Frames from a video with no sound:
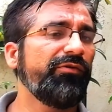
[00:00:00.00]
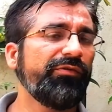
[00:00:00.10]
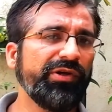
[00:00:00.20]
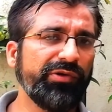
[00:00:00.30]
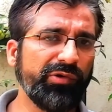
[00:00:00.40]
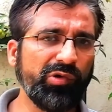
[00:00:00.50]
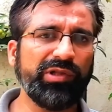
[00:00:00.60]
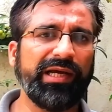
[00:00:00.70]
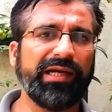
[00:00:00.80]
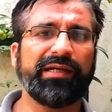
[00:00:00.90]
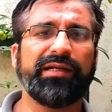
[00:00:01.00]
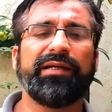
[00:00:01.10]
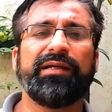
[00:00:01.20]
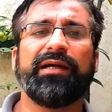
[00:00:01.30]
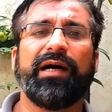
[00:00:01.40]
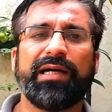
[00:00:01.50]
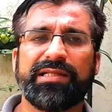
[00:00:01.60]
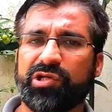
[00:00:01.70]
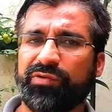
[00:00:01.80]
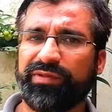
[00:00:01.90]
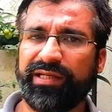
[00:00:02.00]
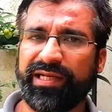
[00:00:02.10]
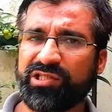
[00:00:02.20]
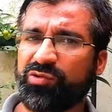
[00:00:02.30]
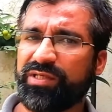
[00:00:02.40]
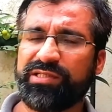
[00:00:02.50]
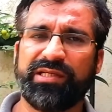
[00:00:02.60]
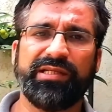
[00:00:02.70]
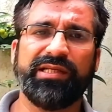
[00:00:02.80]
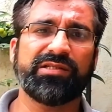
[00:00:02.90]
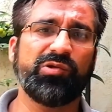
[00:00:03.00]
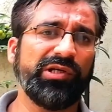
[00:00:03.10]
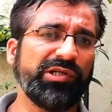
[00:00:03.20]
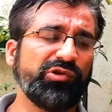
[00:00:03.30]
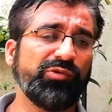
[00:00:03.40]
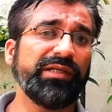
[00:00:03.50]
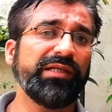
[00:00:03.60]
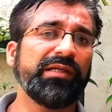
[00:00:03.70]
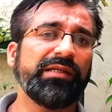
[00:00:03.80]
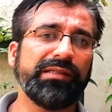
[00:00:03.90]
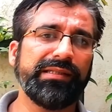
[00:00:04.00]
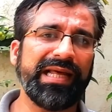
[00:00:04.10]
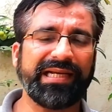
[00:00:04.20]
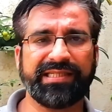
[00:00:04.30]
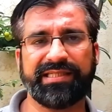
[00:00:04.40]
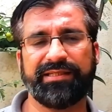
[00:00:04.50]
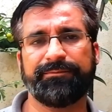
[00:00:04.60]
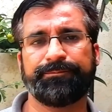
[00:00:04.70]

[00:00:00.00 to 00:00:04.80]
we know that answer of the next question is going to be next.